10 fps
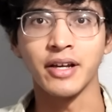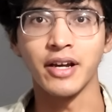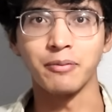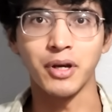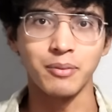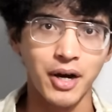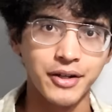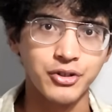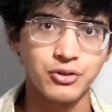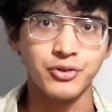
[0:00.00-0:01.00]
and made my
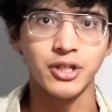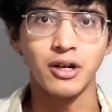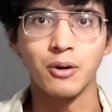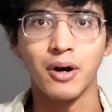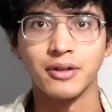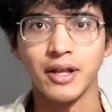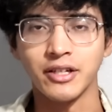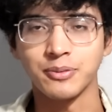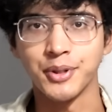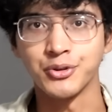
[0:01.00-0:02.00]
initial video on lead
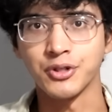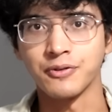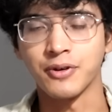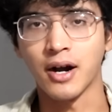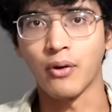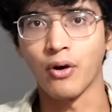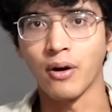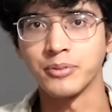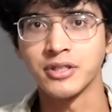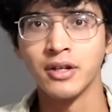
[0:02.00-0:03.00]
exposure in
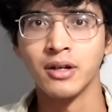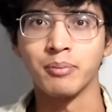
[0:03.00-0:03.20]
firearms,